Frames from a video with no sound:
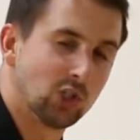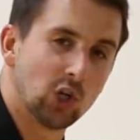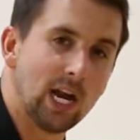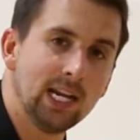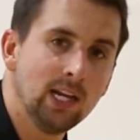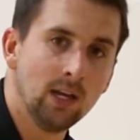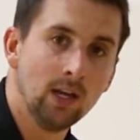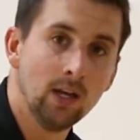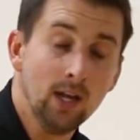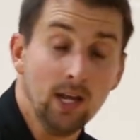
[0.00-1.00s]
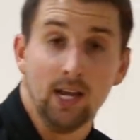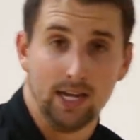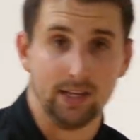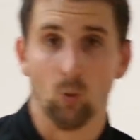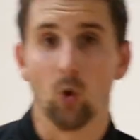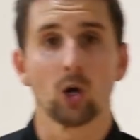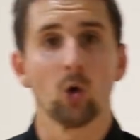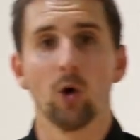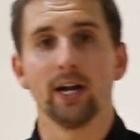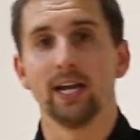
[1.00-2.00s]
in training and then work
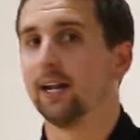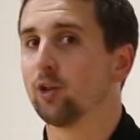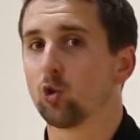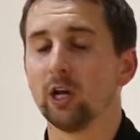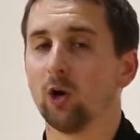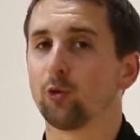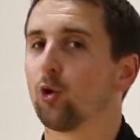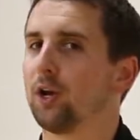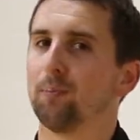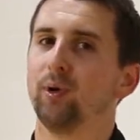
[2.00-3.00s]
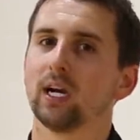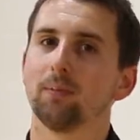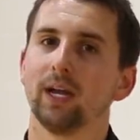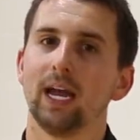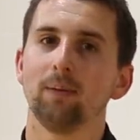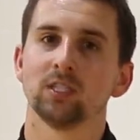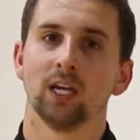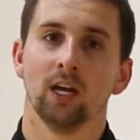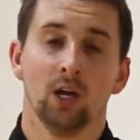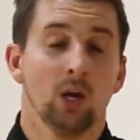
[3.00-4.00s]
on it in three on three and pickup games,
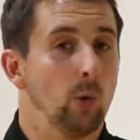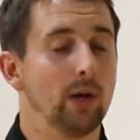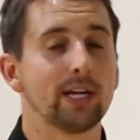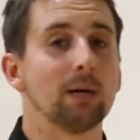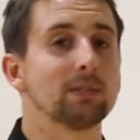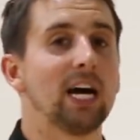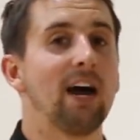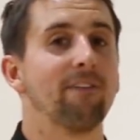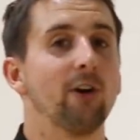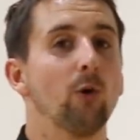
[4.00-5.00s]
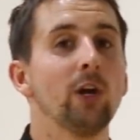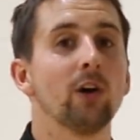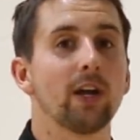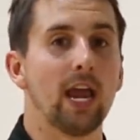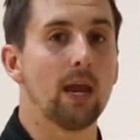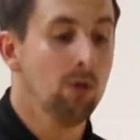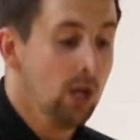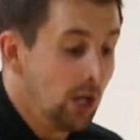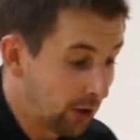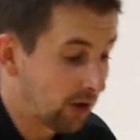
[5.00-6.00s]
when it comes time for a real game,
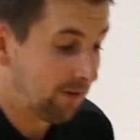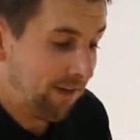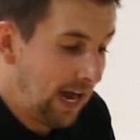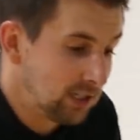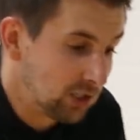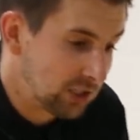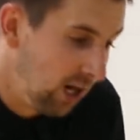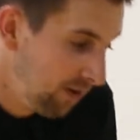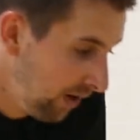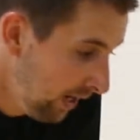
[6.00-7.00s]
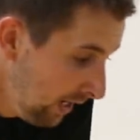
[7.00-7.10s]
you're gonna find yourself